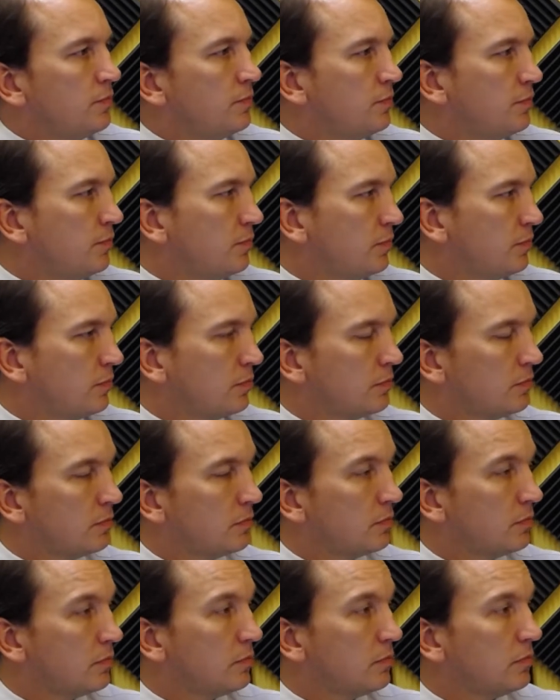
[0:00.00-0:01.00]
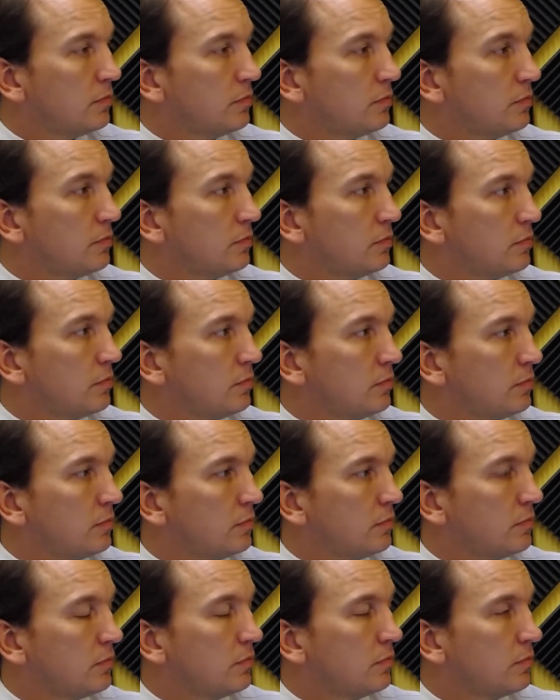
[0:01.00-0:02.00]

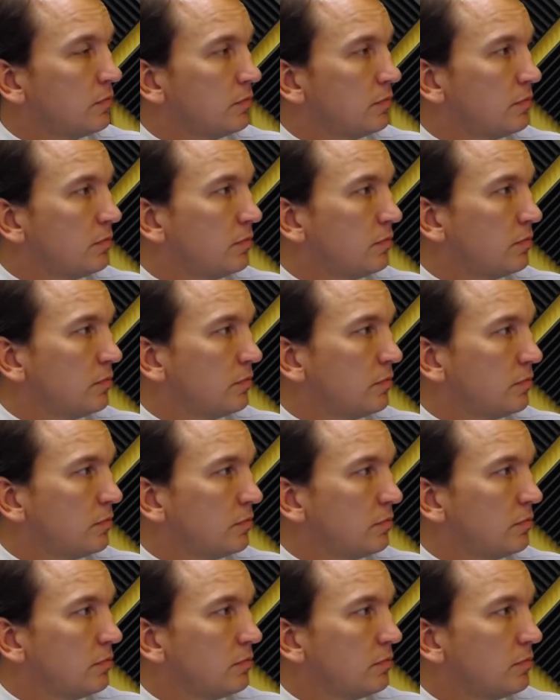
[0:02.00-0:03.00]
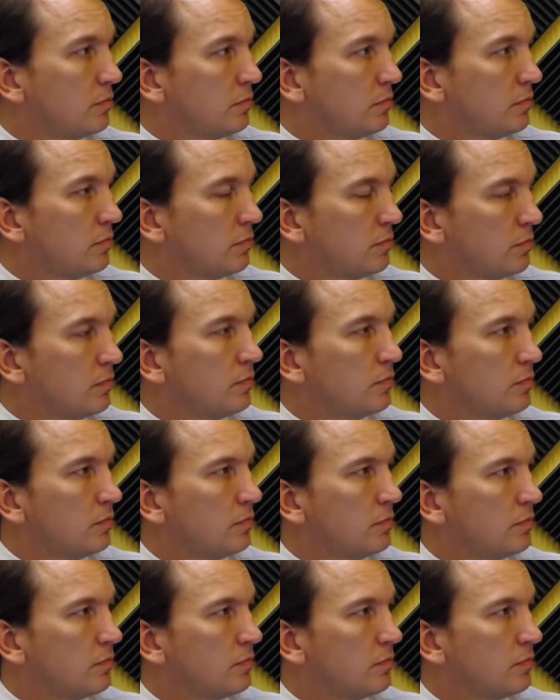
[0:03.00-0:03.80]
[no speech]